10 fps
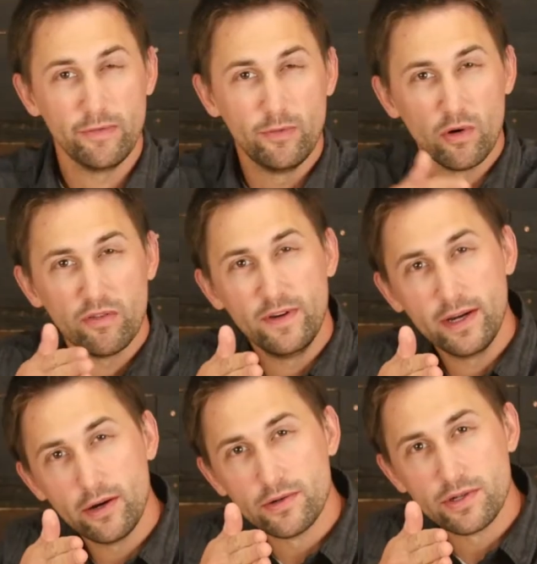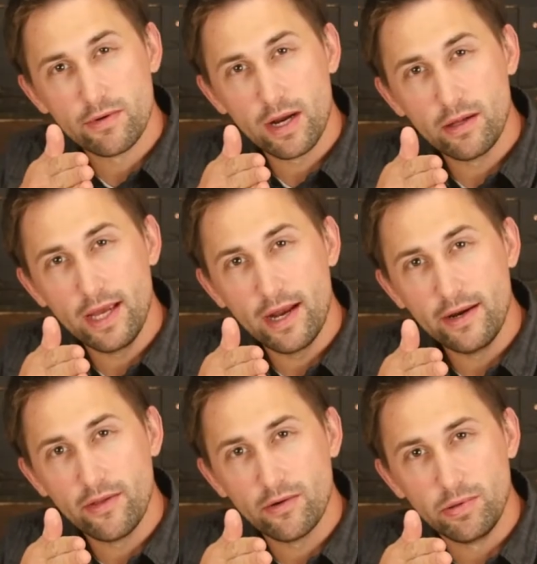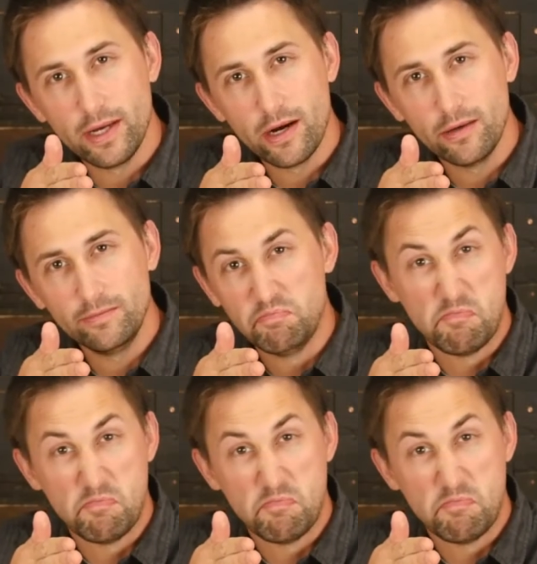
4 fingers directly at another player.